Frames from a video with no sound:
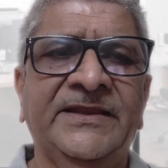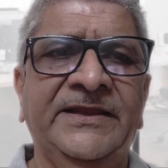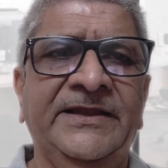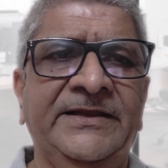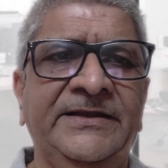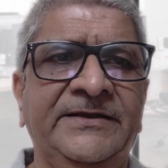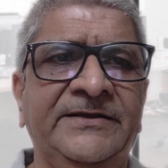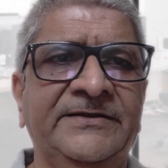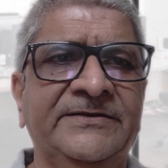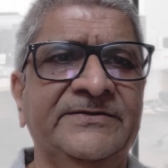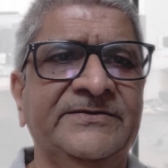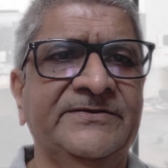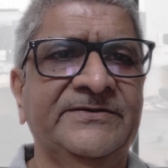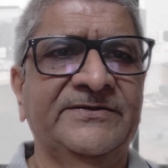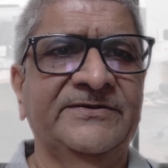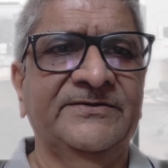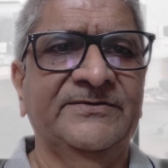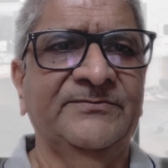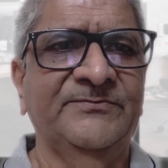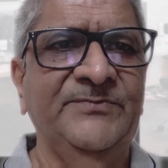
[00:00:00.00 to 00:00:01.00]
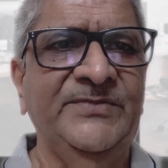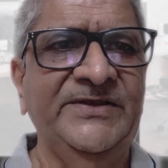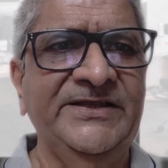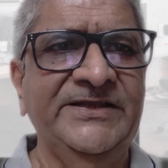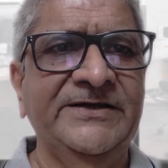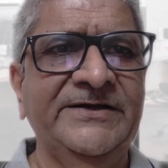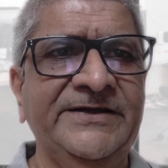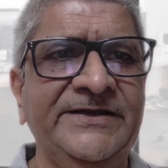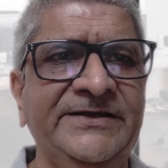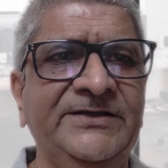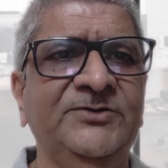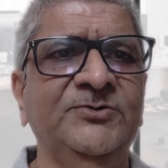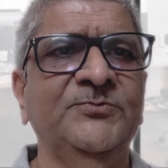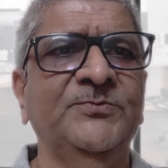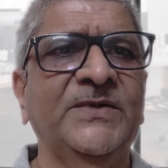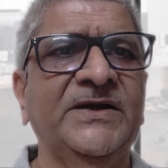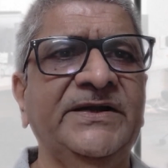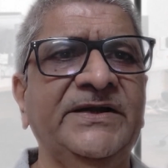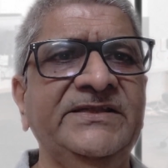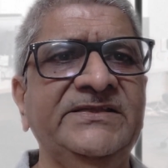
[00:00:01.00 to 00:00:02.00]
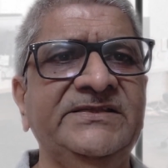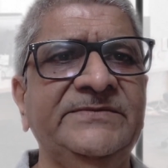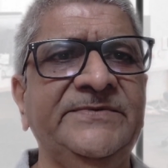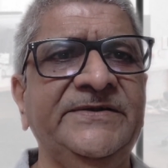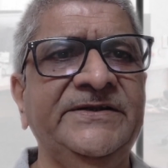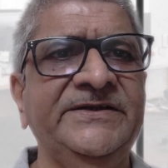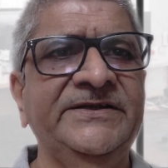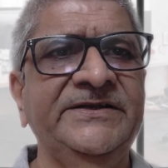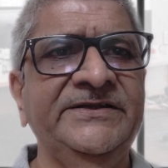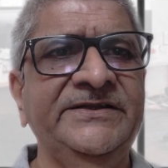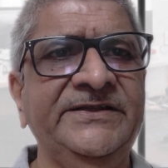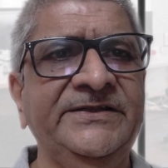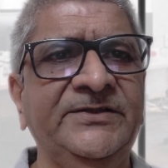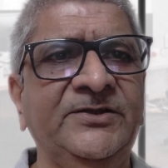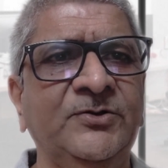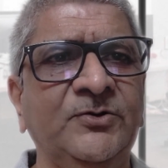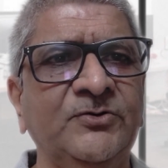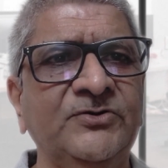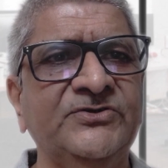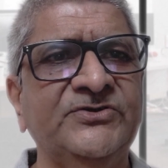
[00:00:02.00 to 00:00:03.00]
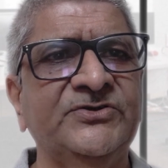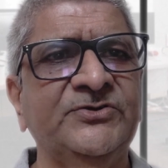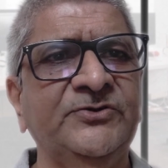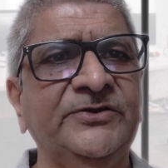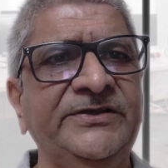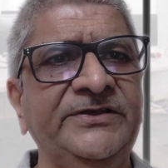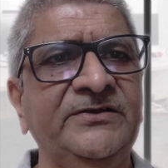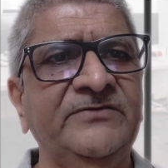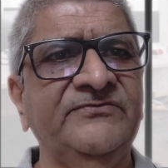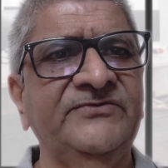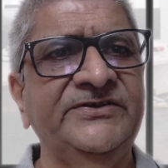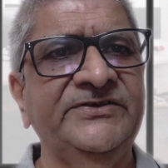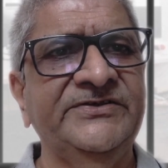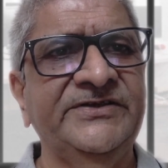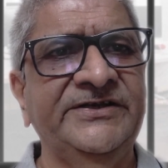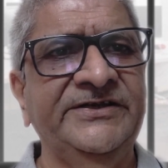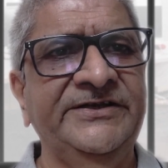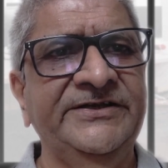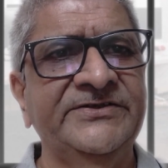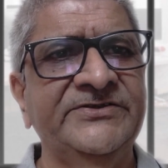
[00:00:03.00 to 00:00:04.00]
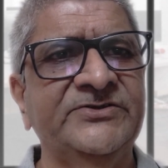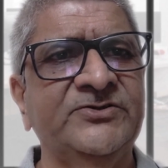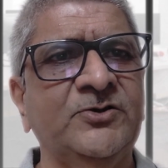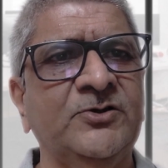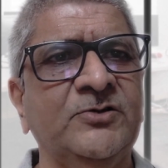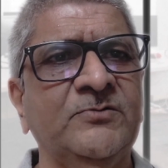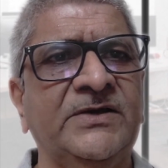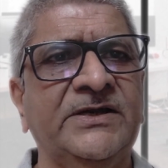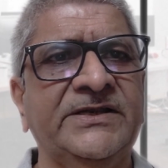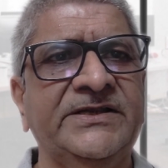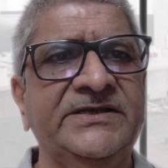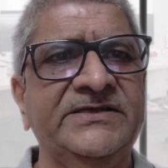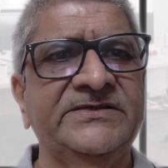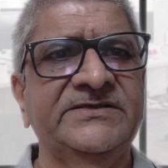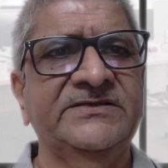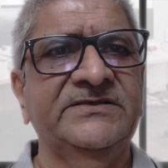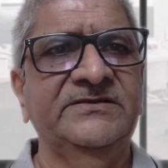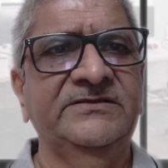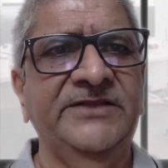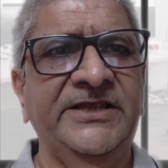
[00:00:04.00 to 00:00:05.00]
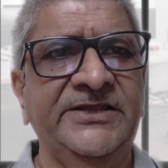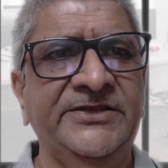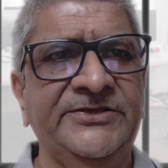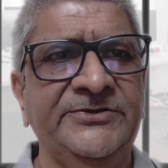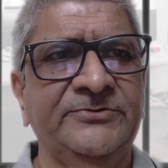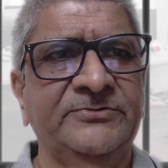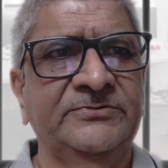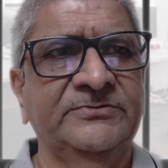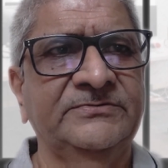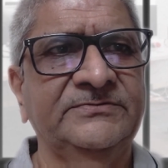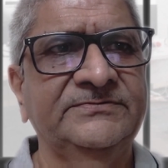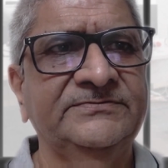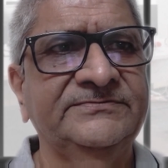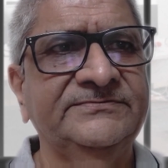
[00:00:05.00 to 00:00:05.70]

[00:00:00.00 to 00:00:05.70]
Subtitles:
and be ready to participate in the growth story of these Indian stock markets. Thank you.